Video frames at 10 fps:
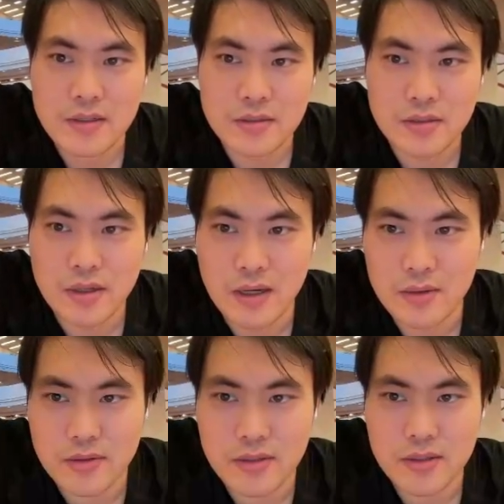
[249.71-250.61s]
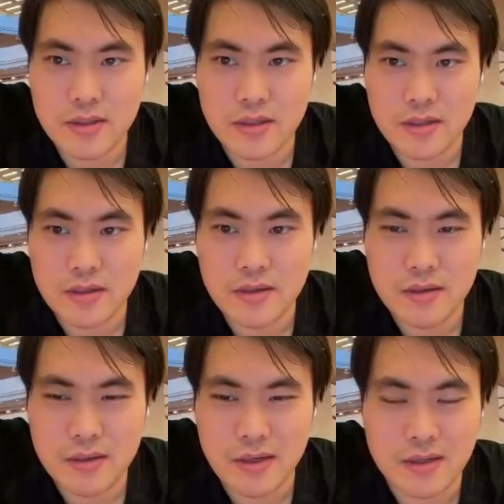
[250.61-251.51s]
So I'm gonna
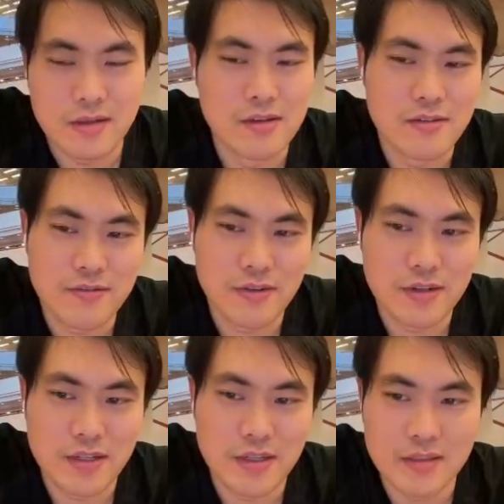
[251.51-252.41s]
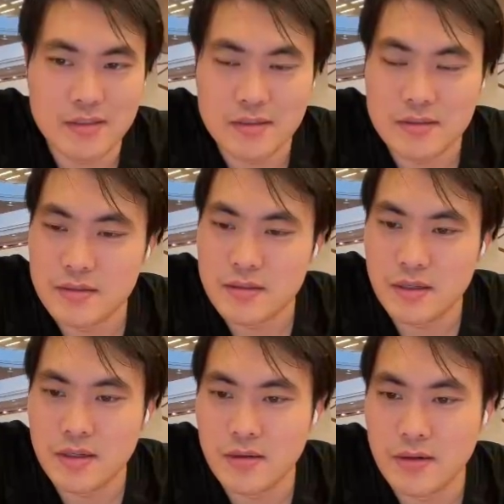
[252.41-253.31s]
like refer his
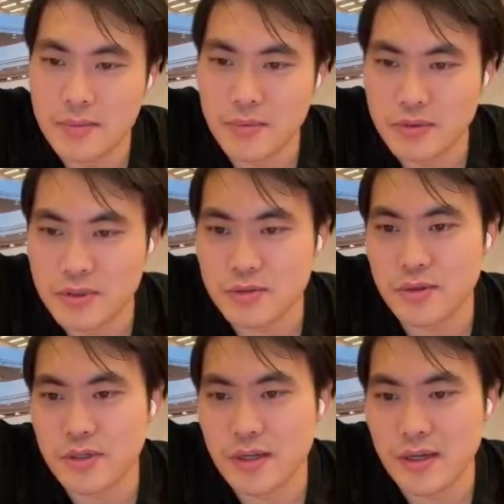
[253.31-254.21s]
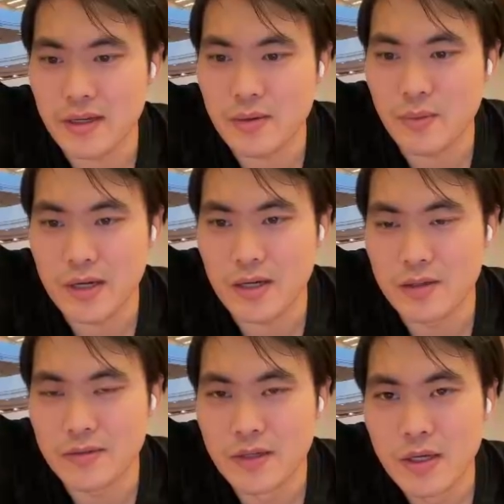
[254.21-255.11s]
repository, like what
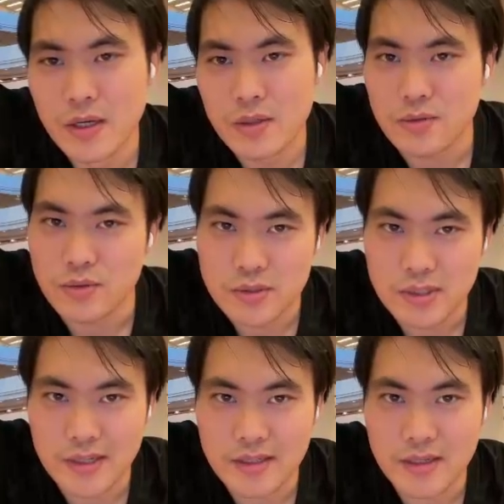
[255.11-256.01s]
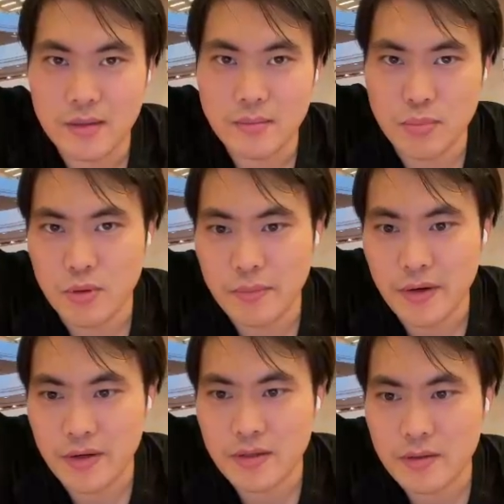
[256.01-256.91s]
kind of tools I can
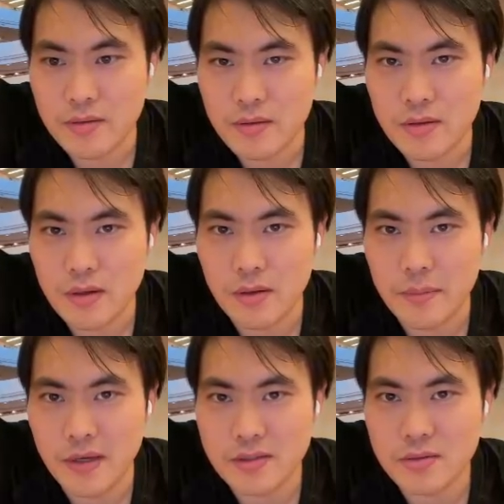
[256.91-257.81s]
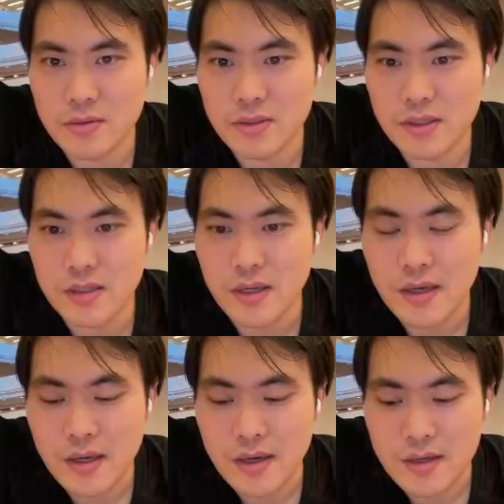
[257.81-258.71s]
provide based on the
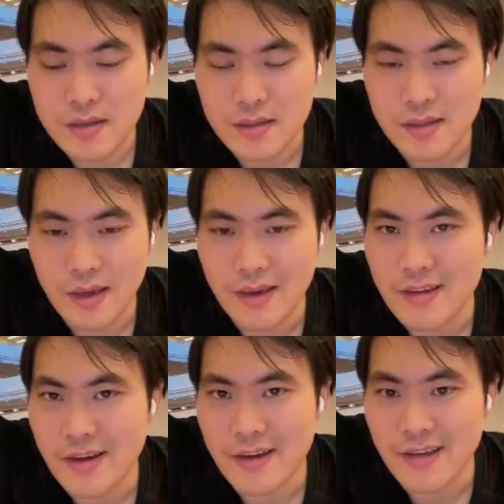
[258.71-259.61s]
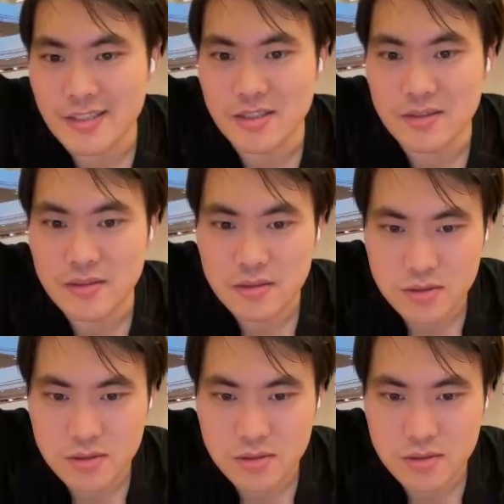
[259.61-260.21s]
AI agent.